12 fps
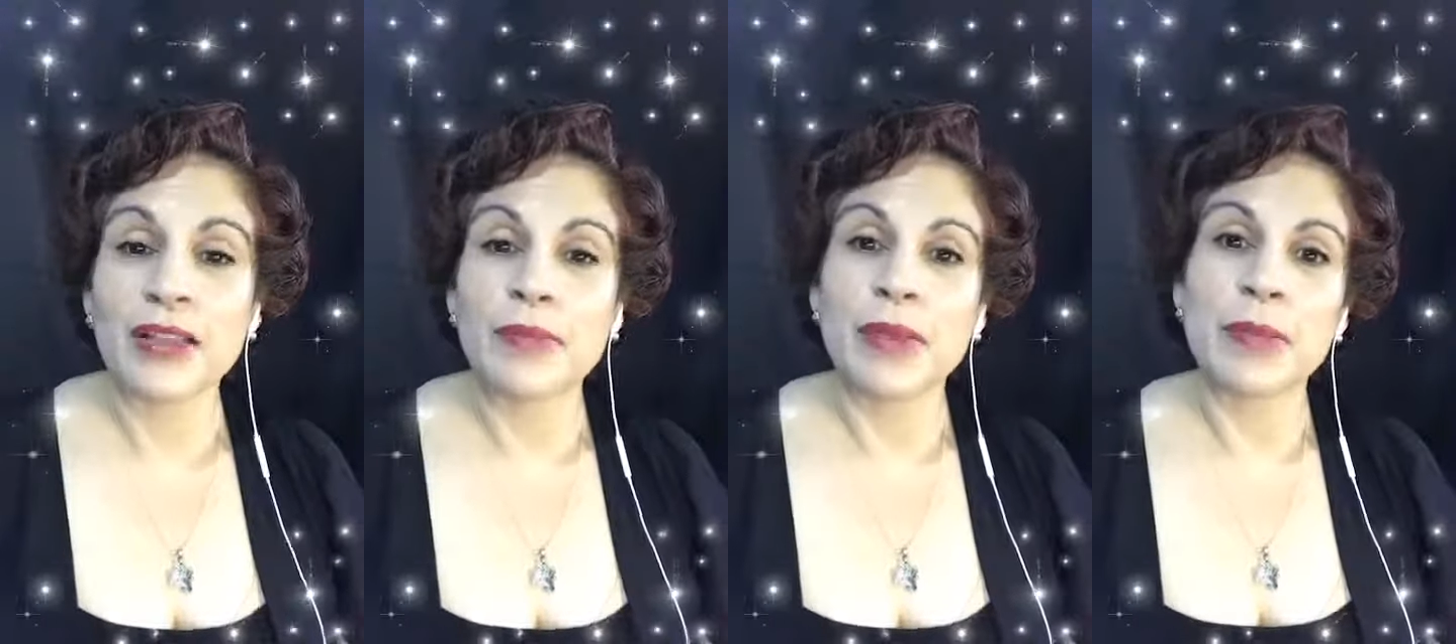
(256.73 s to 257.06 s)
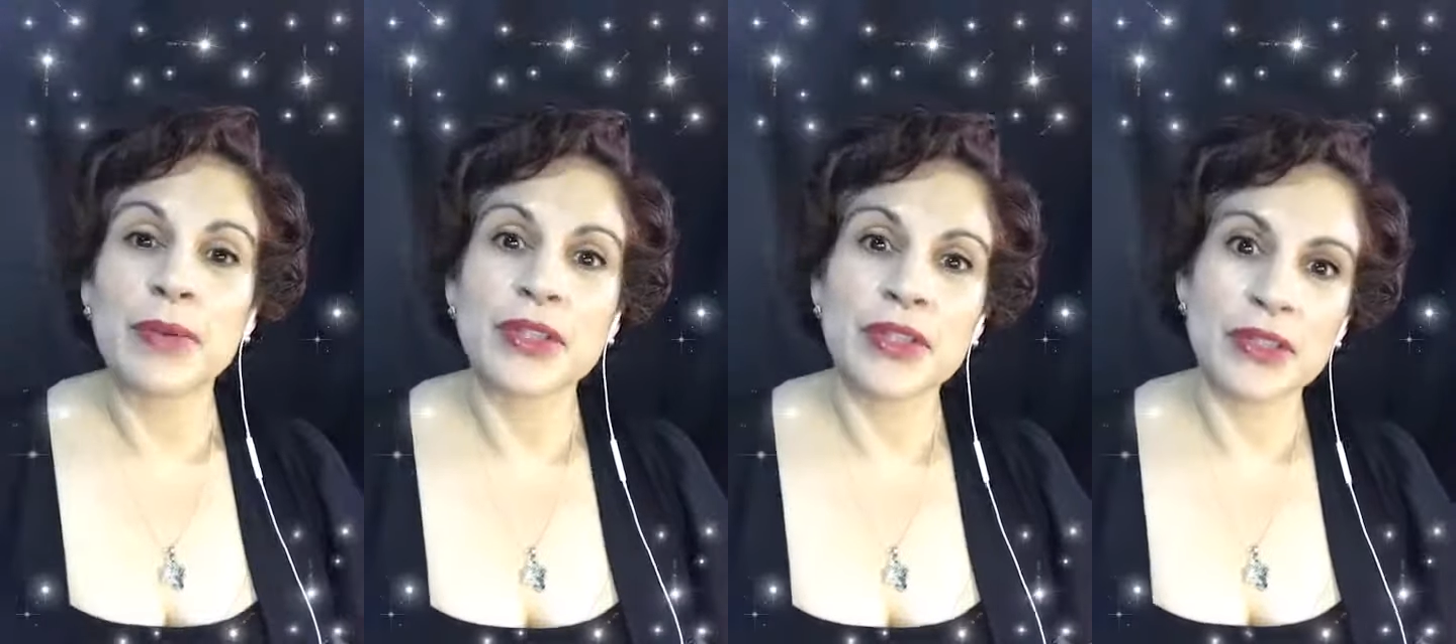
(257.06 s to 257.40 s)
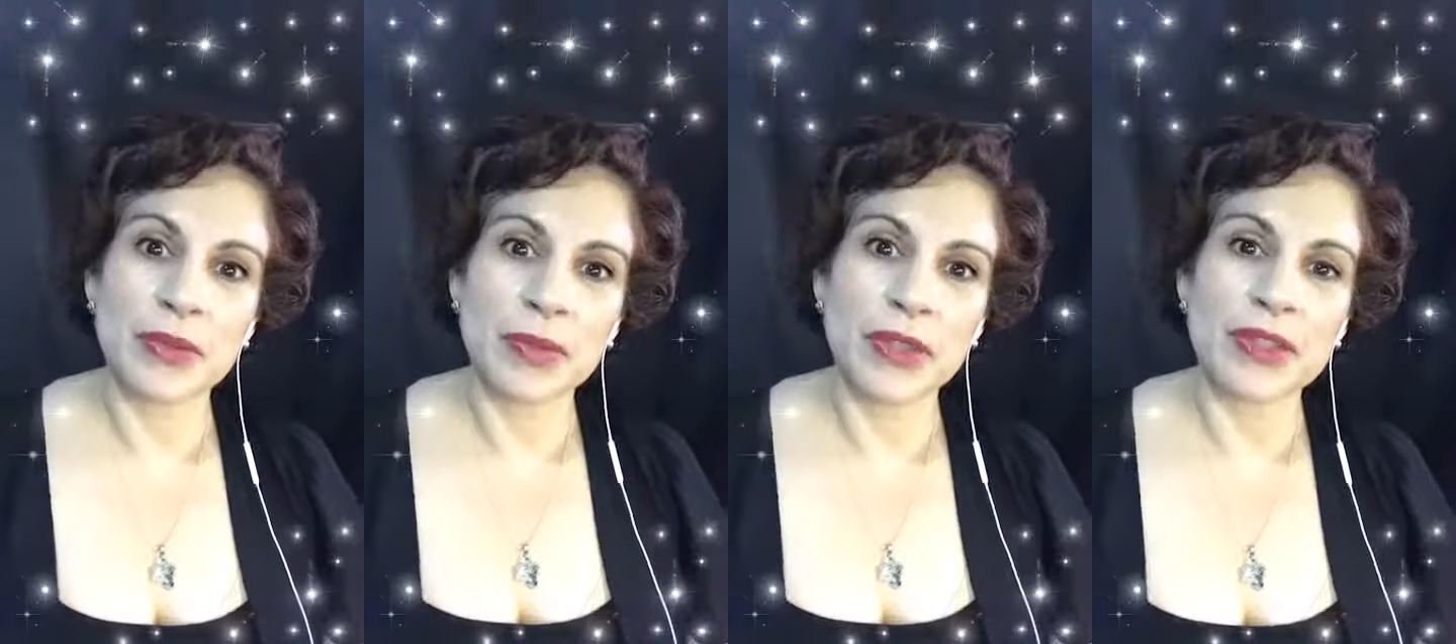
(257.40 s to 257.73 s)
And my
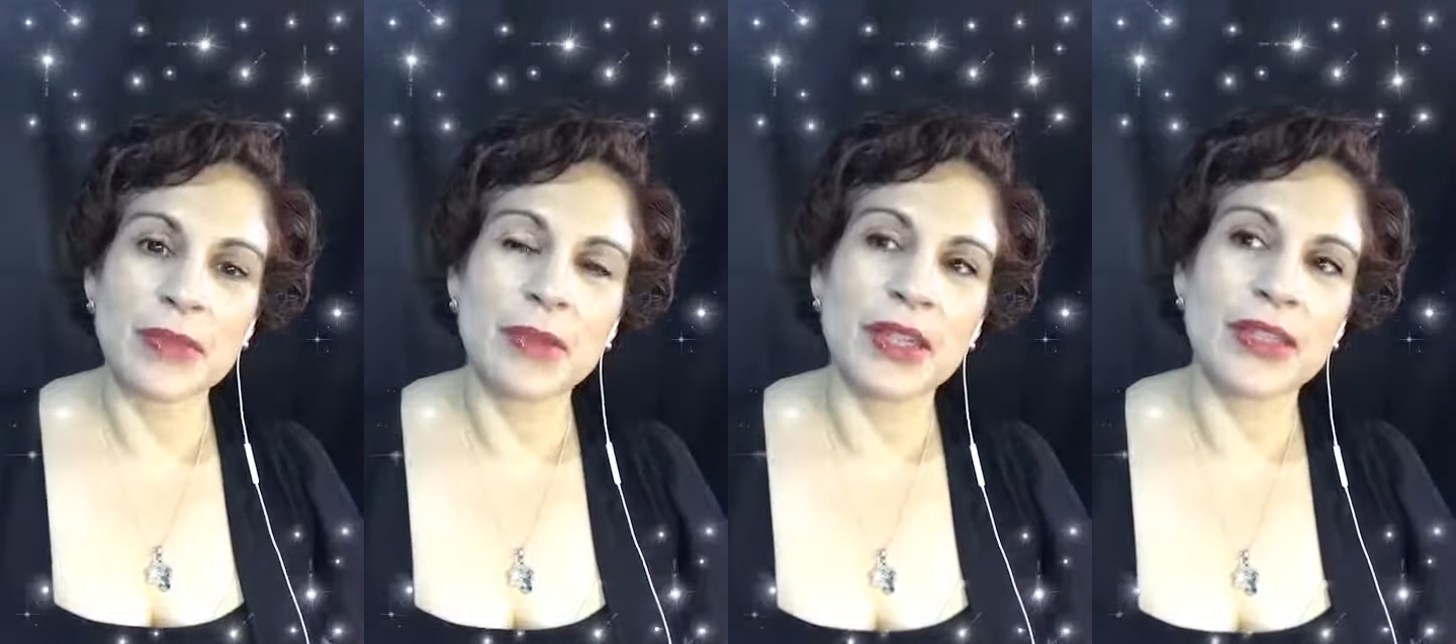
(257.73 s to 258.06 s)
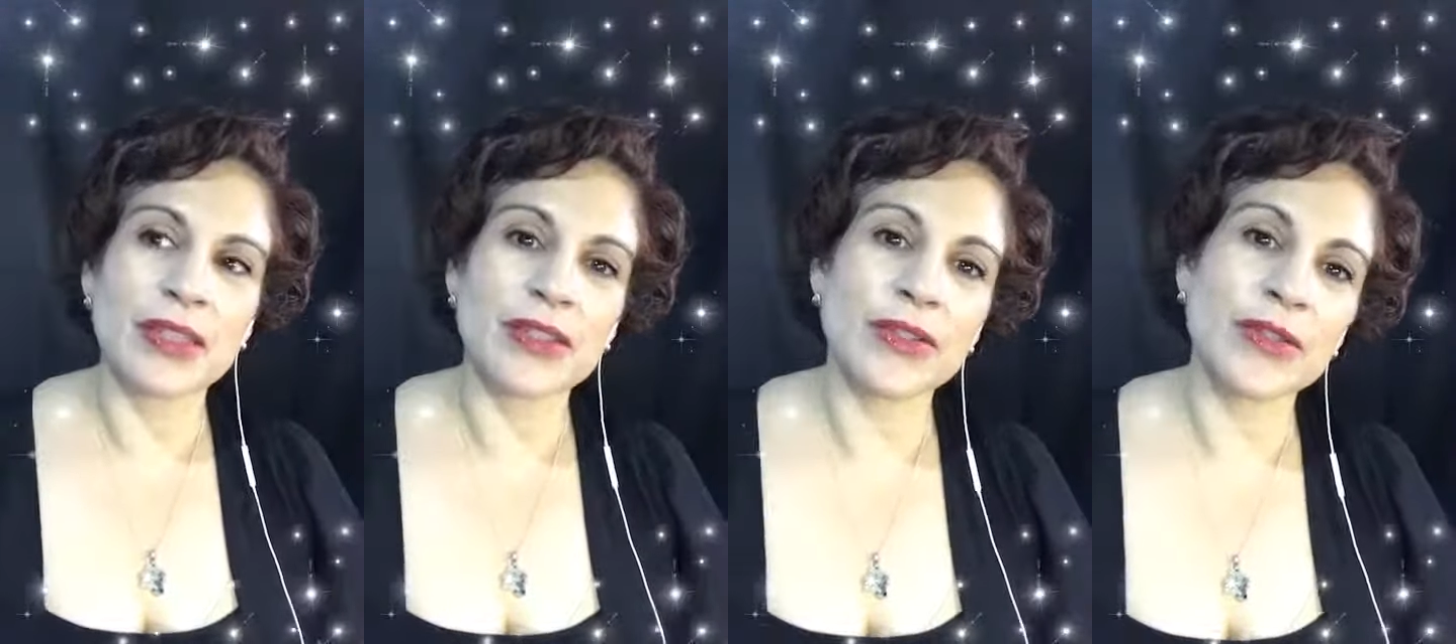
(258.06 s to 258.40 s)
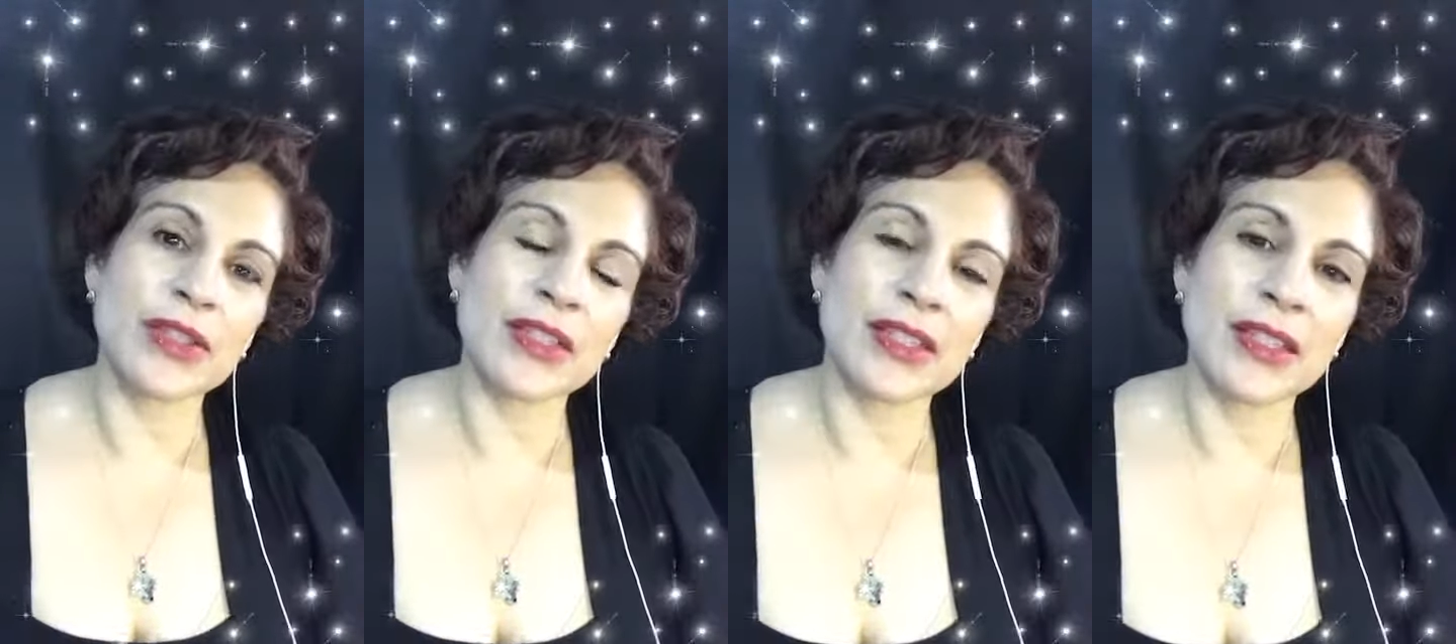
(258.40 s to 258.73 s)
participants, my students